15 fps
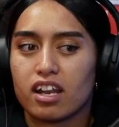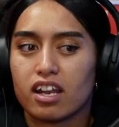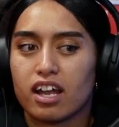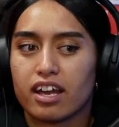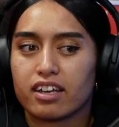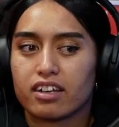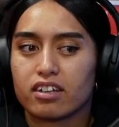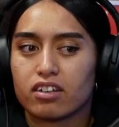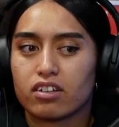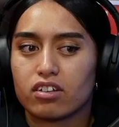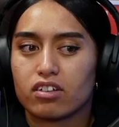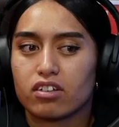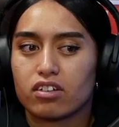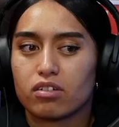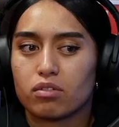Like,
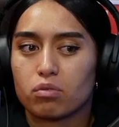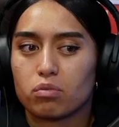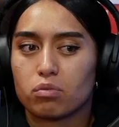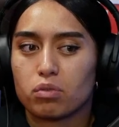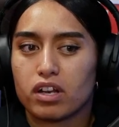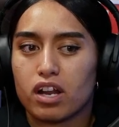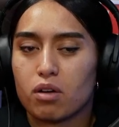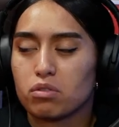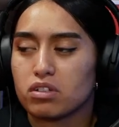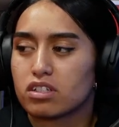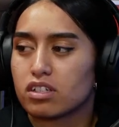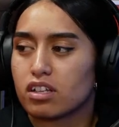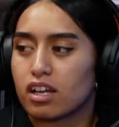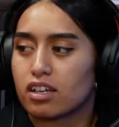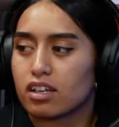when I
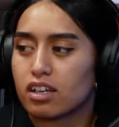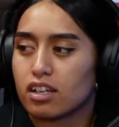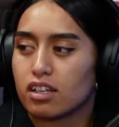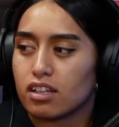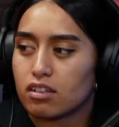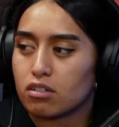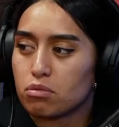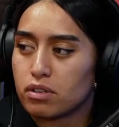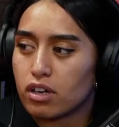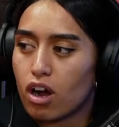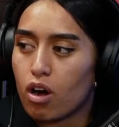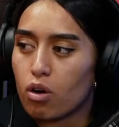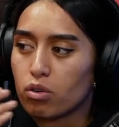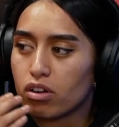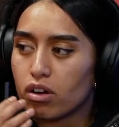was like a little bit
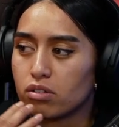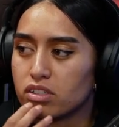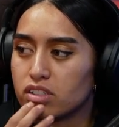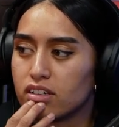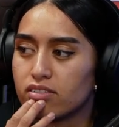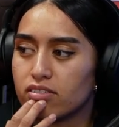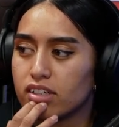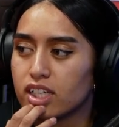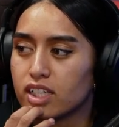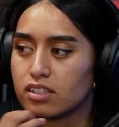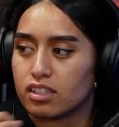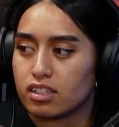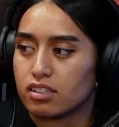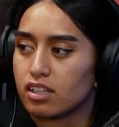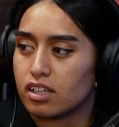older, I was definitely
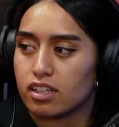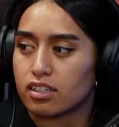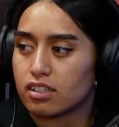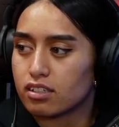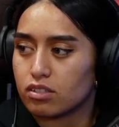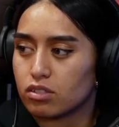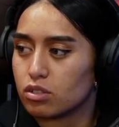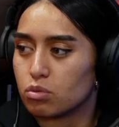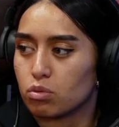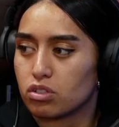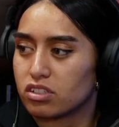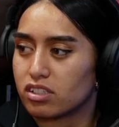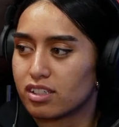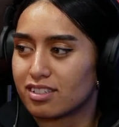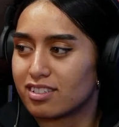into like, I just
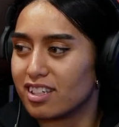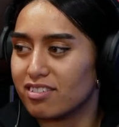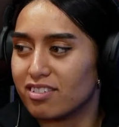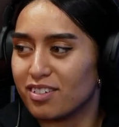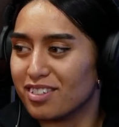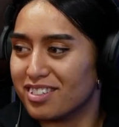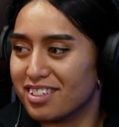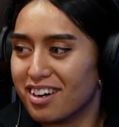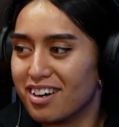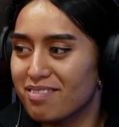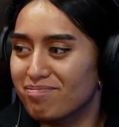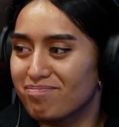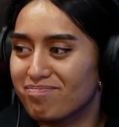watched TV all the time.